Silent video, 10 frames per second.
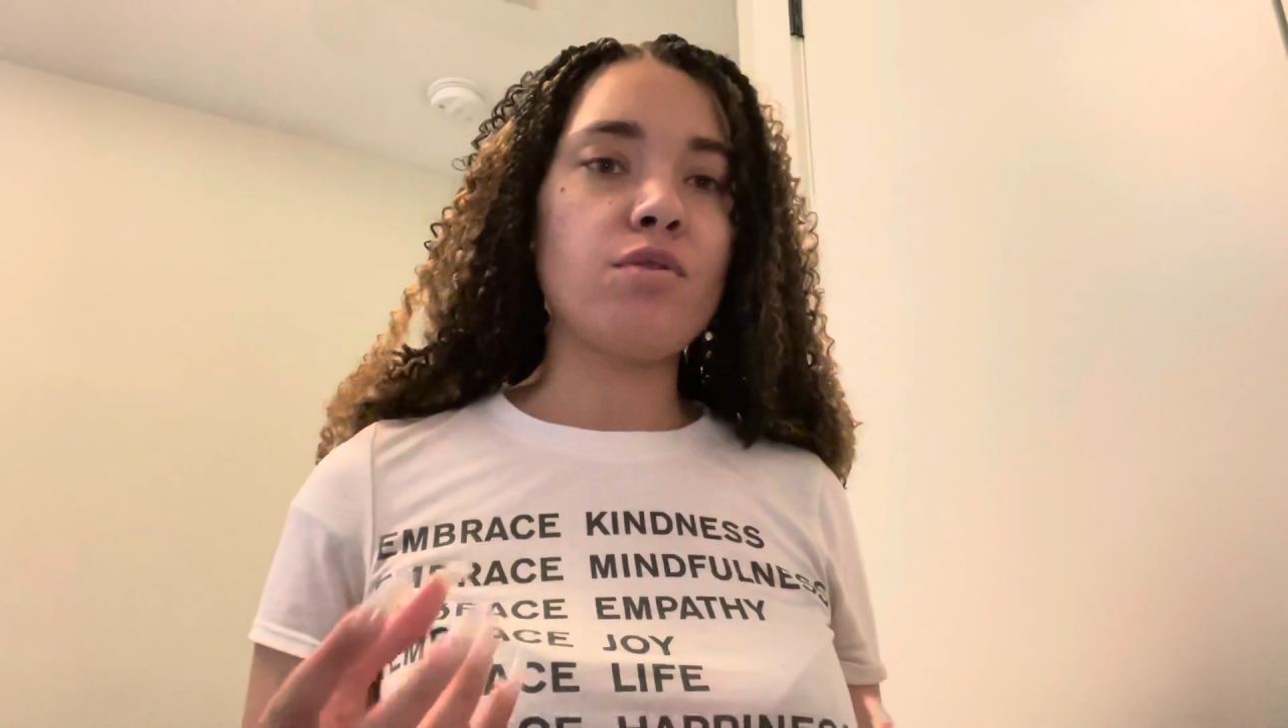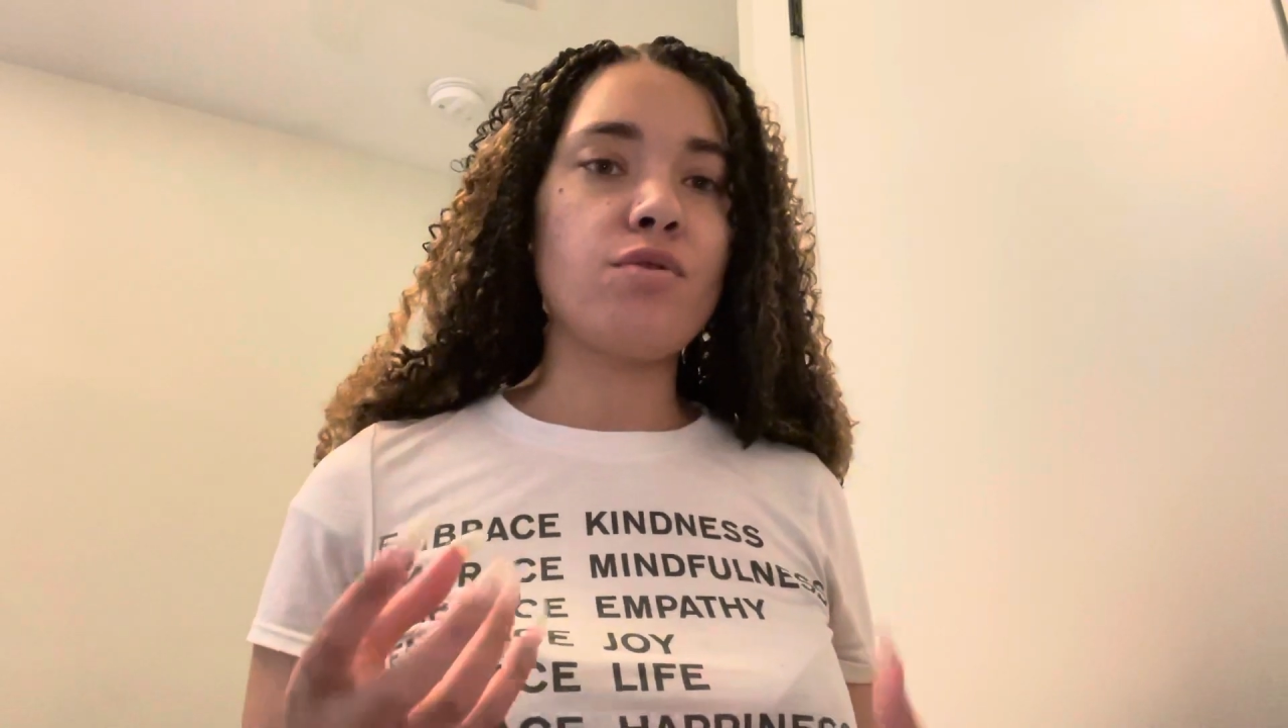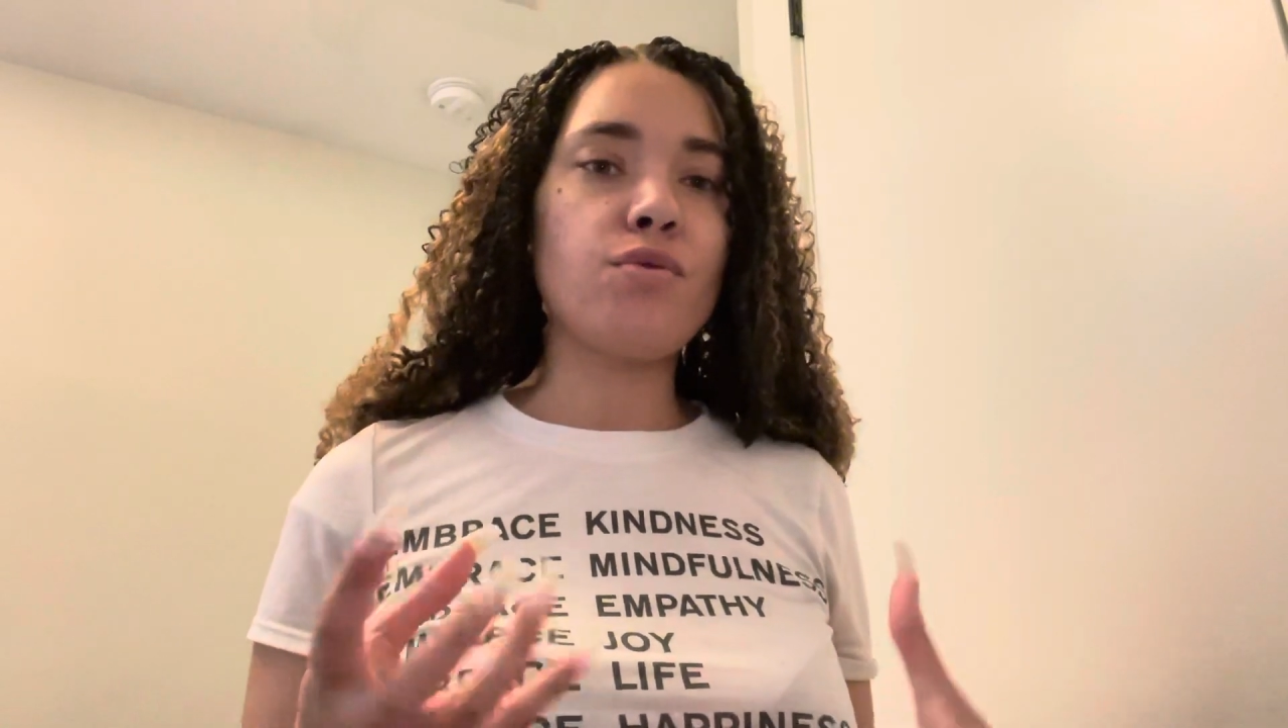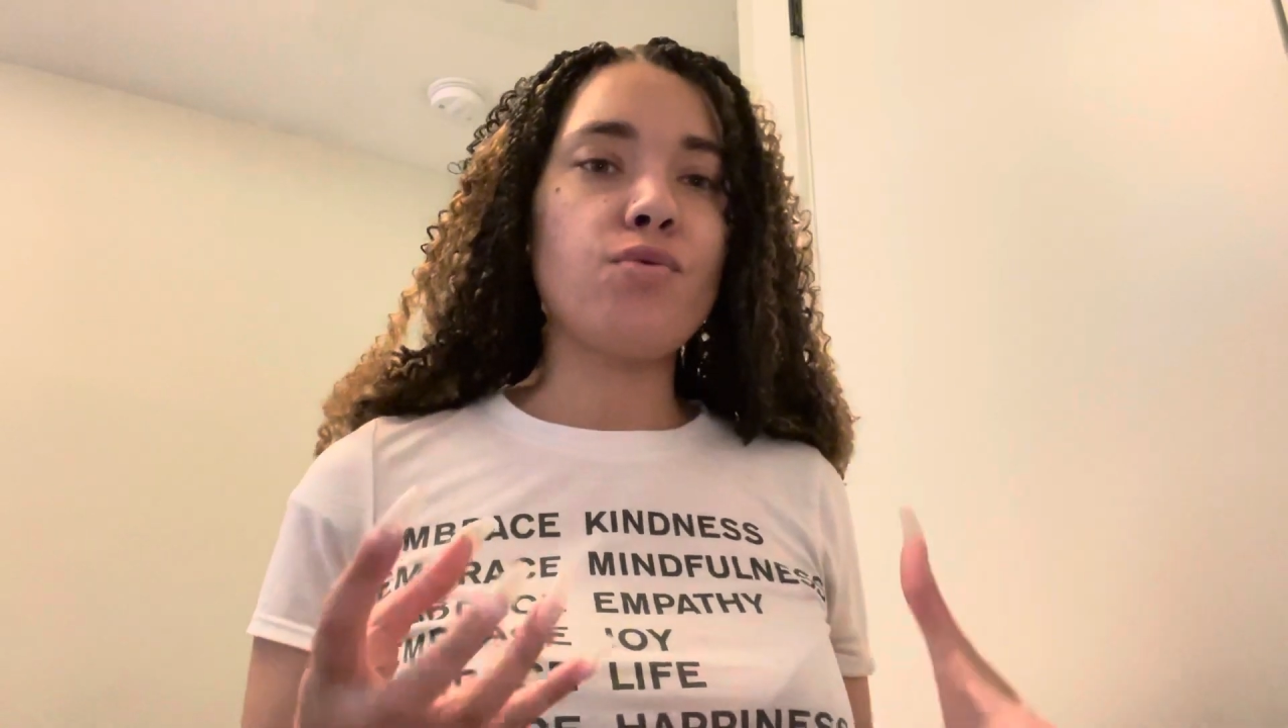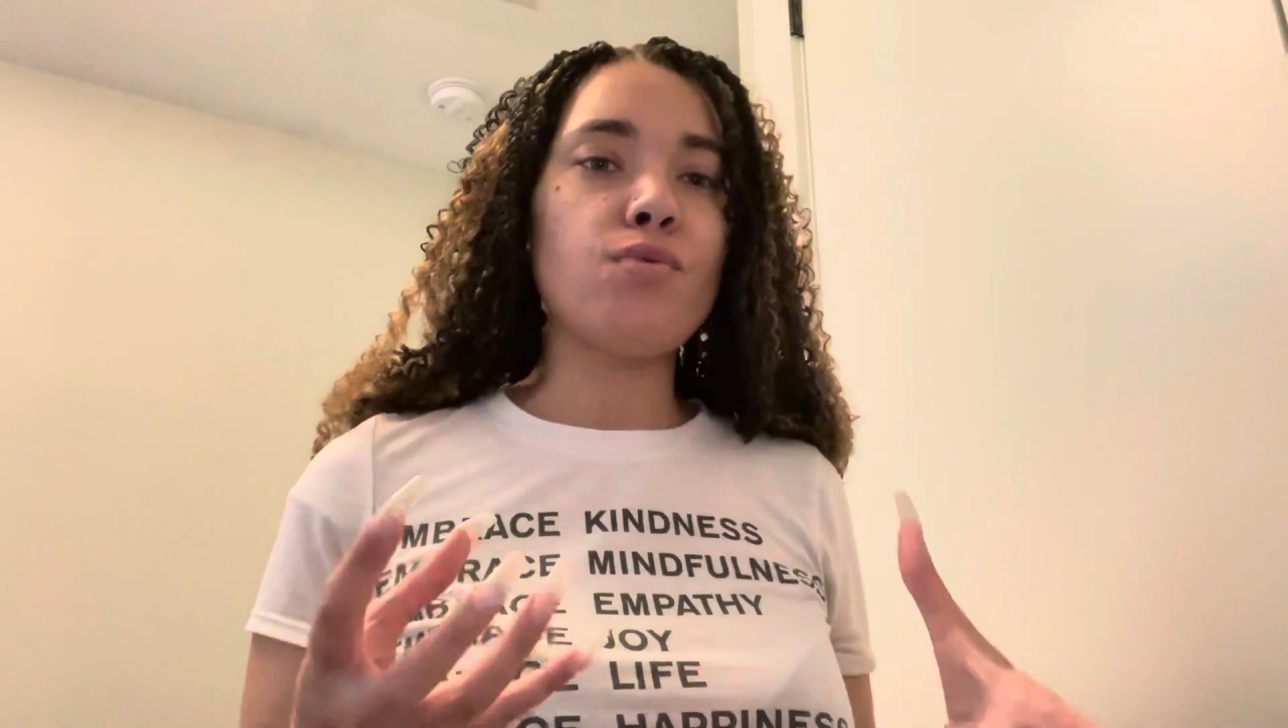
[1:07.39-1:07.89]

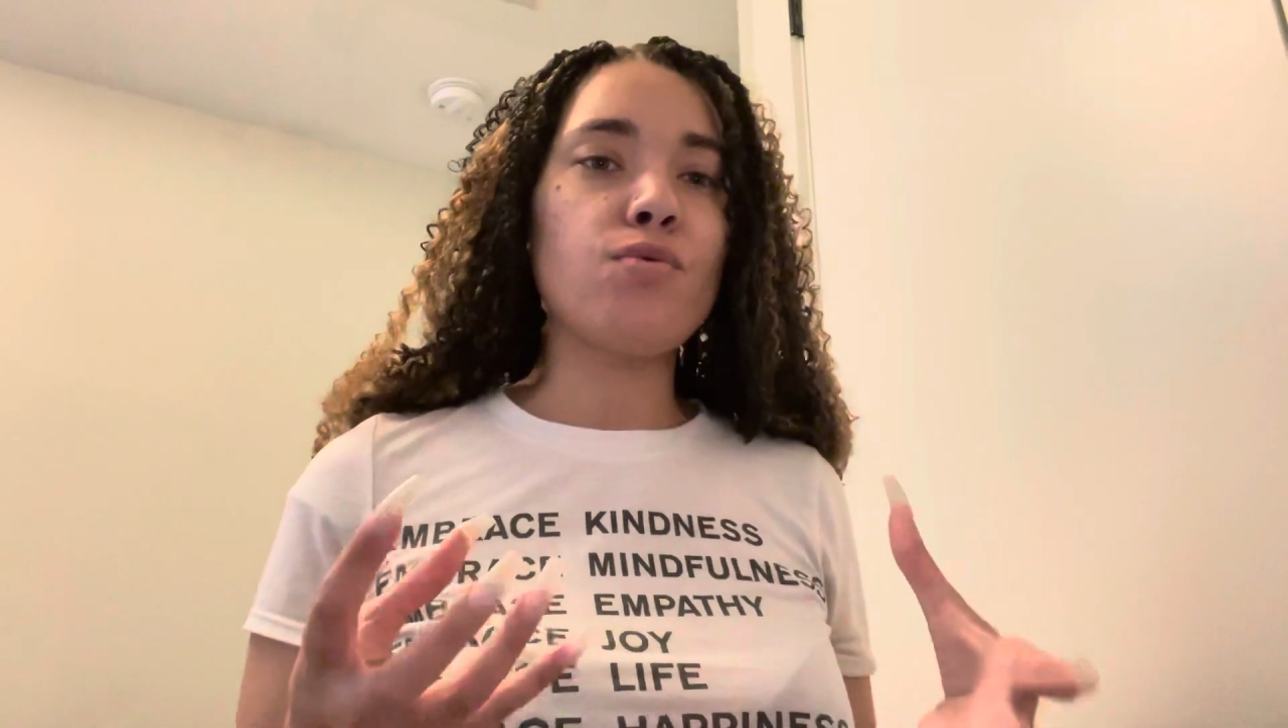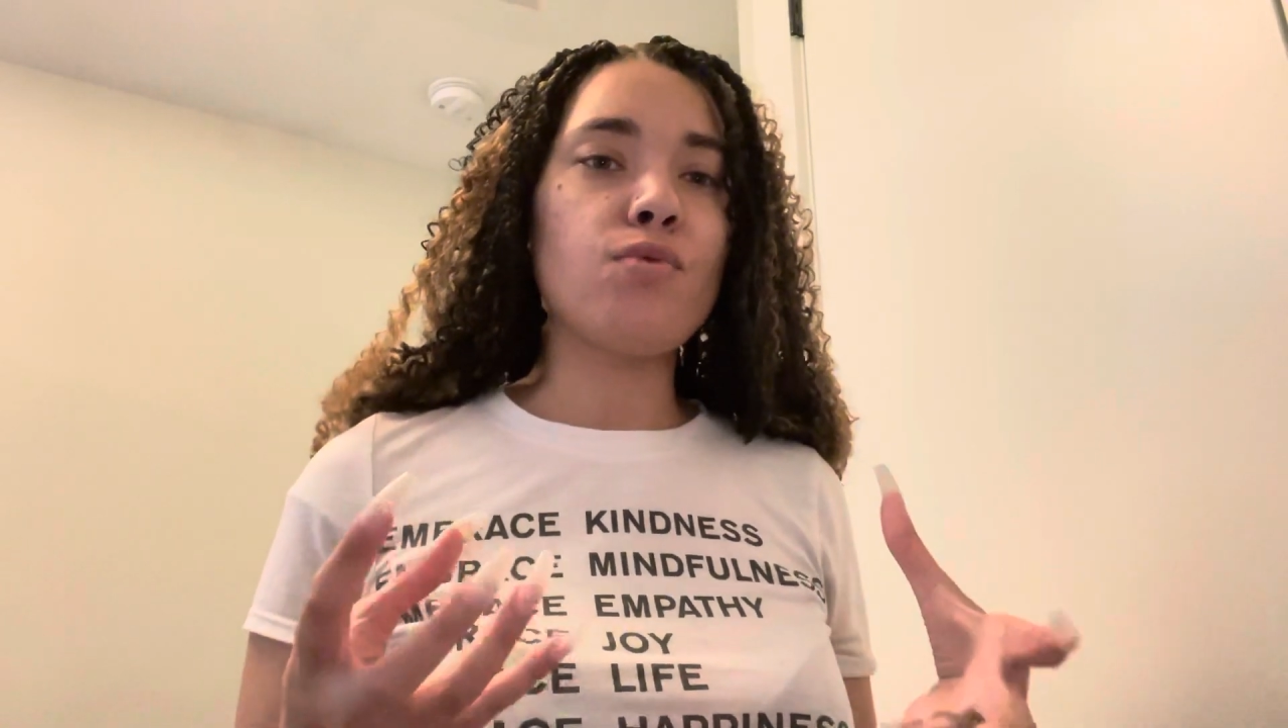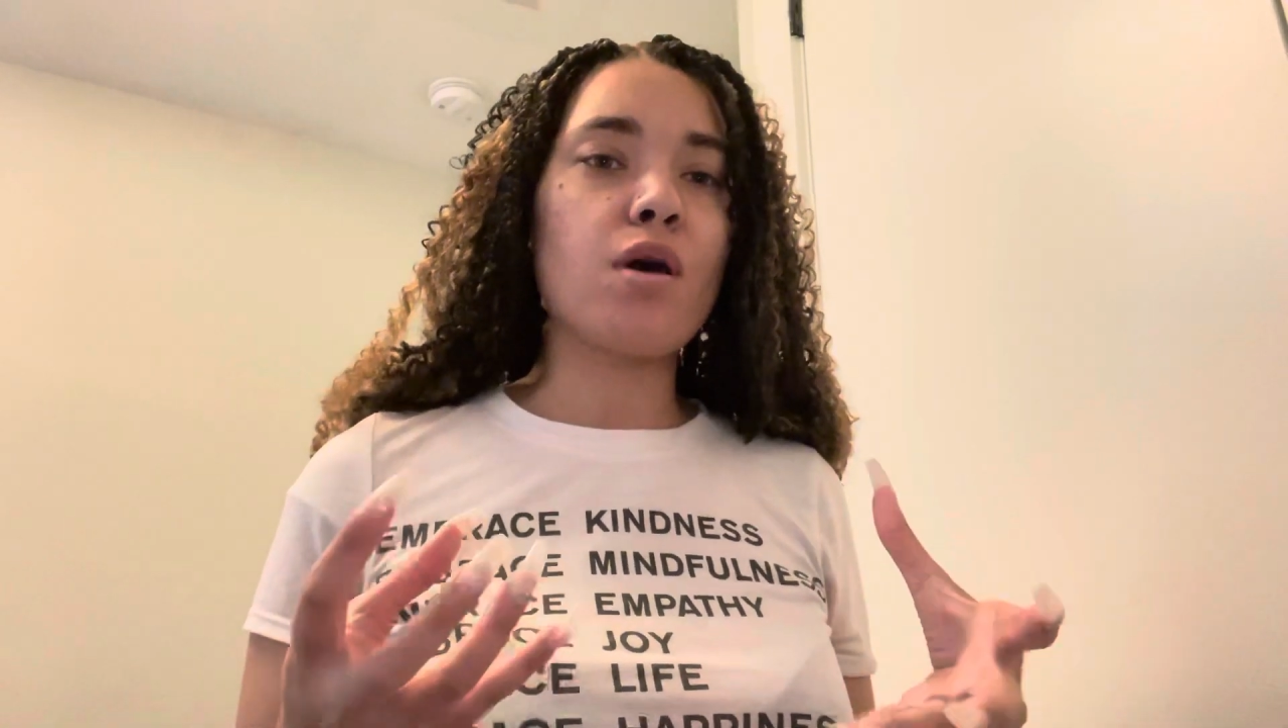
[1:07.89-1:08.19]
you